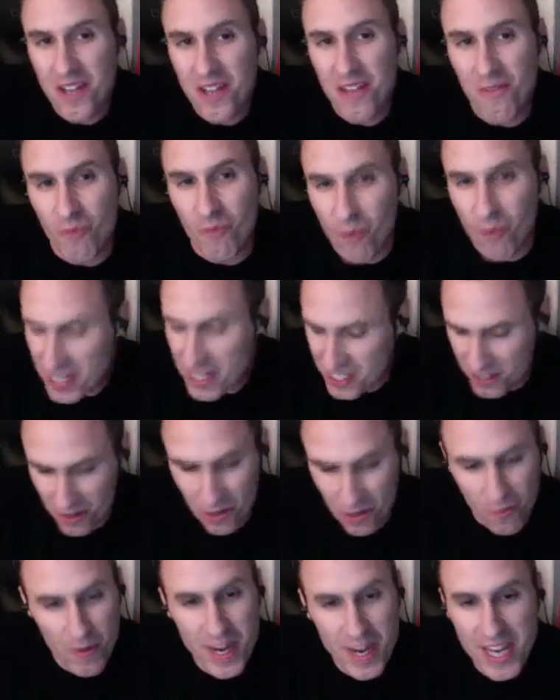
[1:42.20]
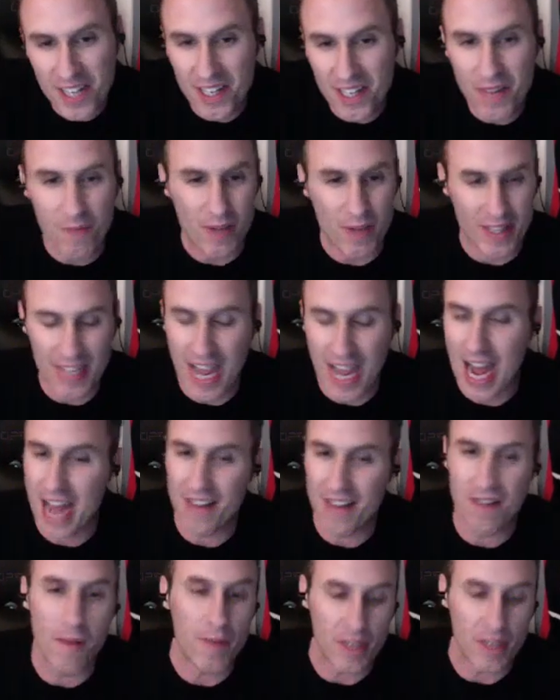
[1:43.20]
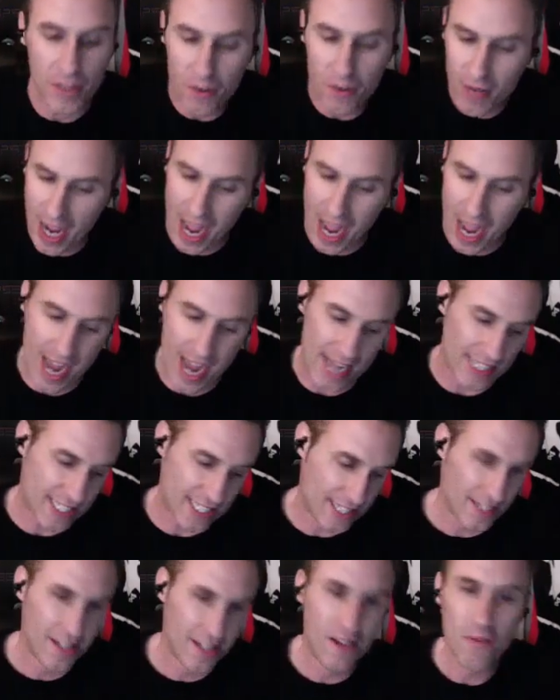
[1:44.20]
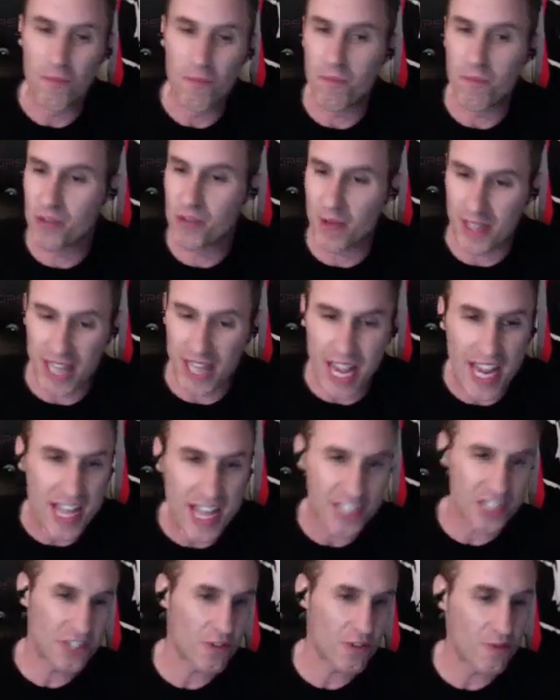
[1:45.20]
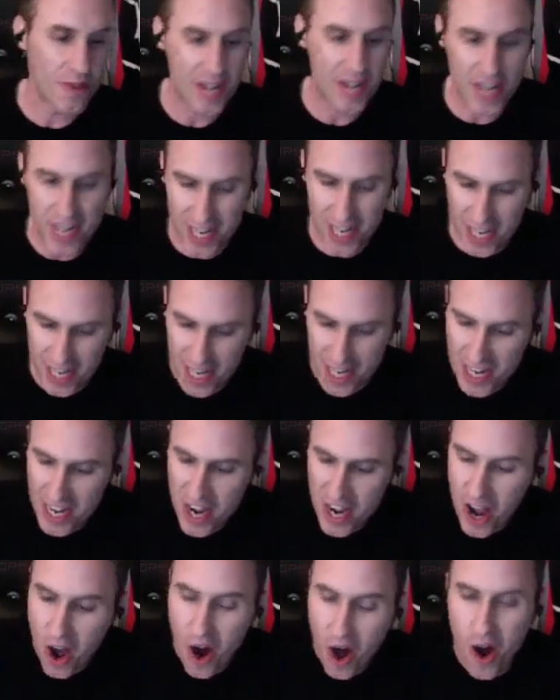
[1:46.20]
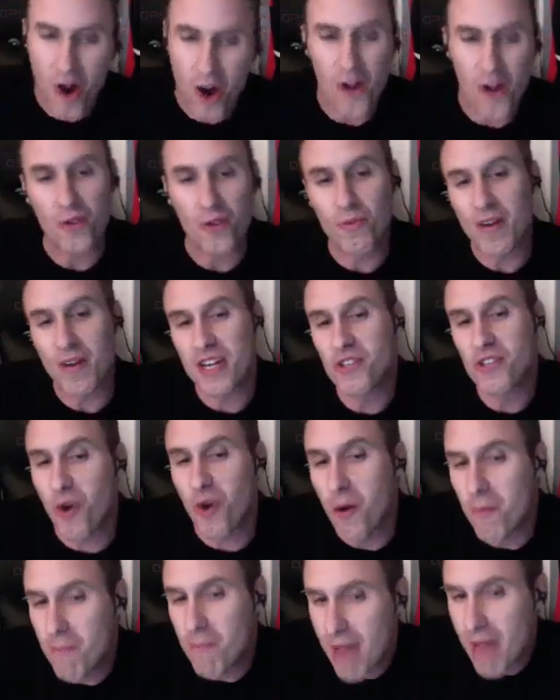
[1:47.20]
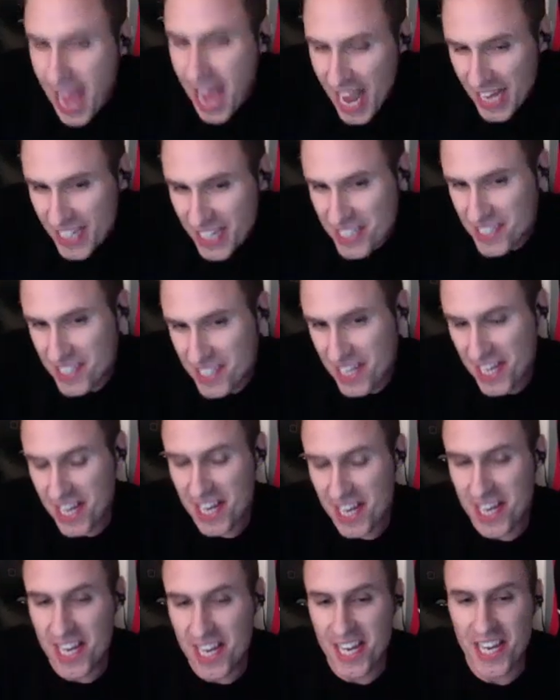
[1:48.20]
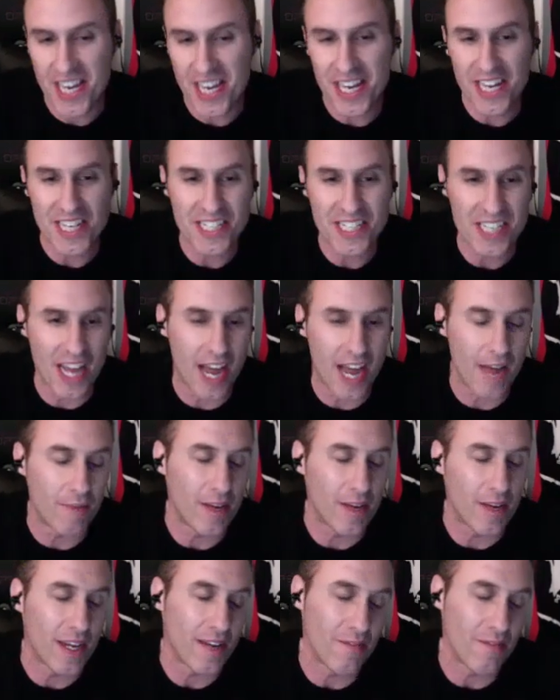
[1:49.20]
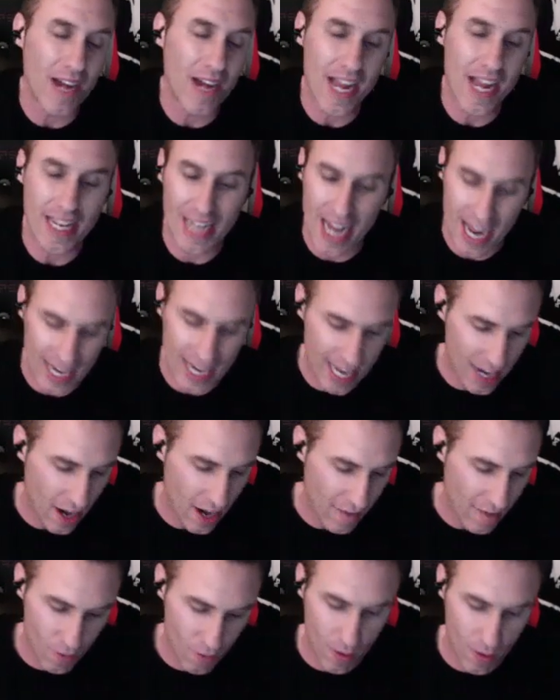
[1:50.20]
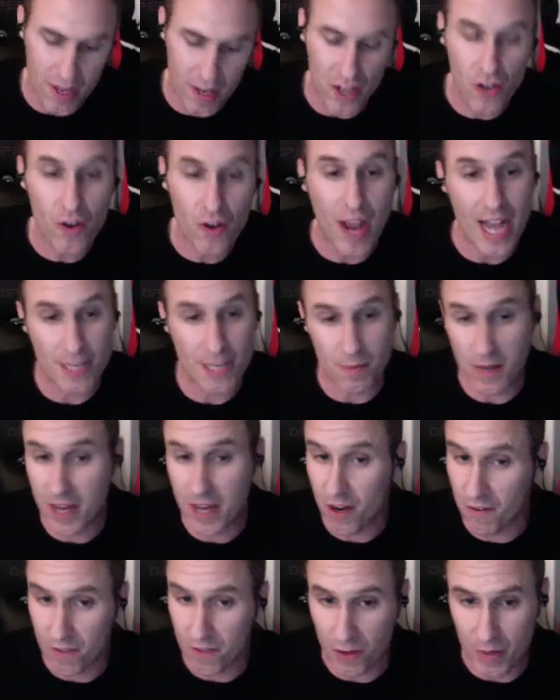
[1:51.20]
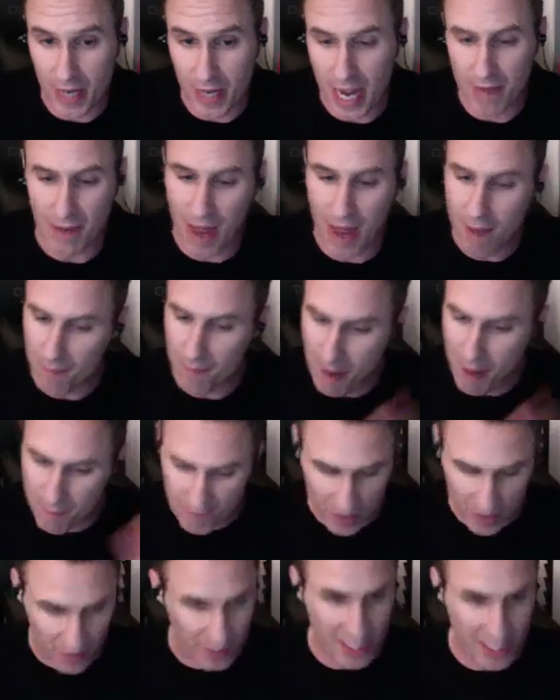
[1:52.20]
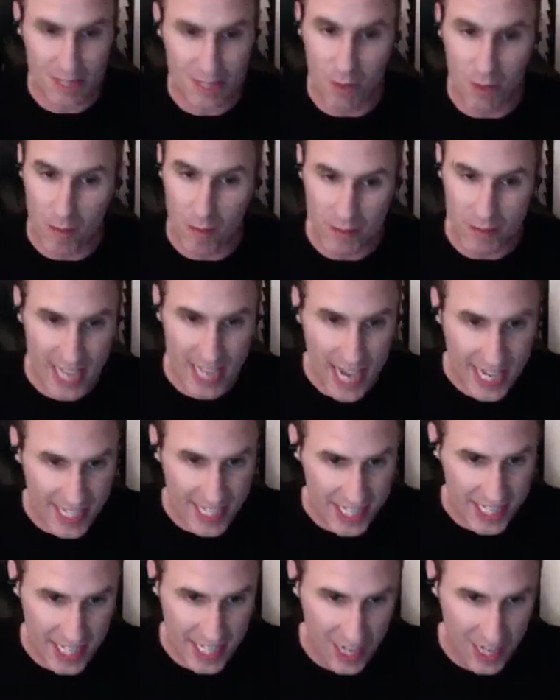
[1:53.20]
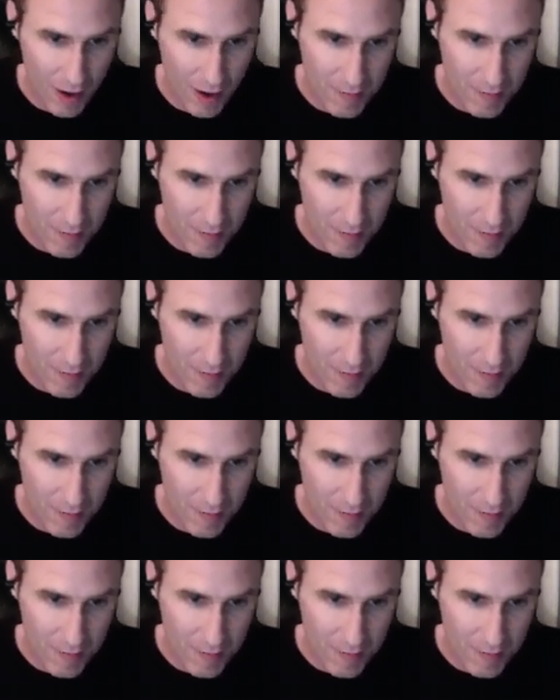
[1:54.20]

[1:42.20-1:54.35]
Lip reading: Wrestler Weekly with you guys, between the history, all the retro magazines. I mean, my God, and everyone that you guys have been interviewing, I'm feeling like small potatoes here. I'm